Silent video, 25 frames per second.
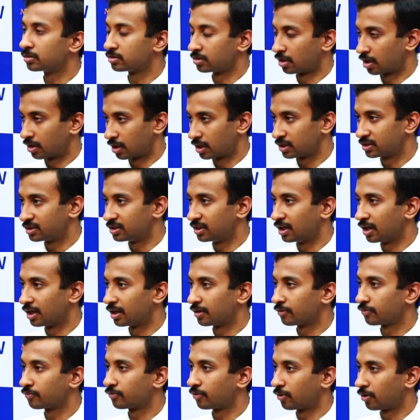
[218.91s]

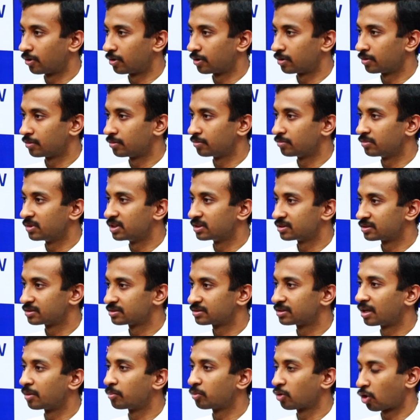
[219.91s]
Russia for
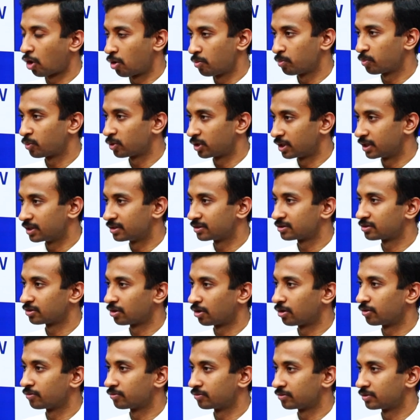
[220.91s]
some components
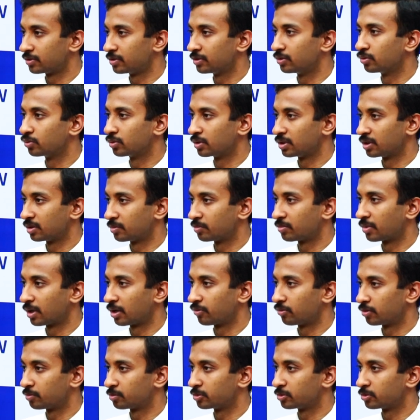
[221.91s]
of nuclear power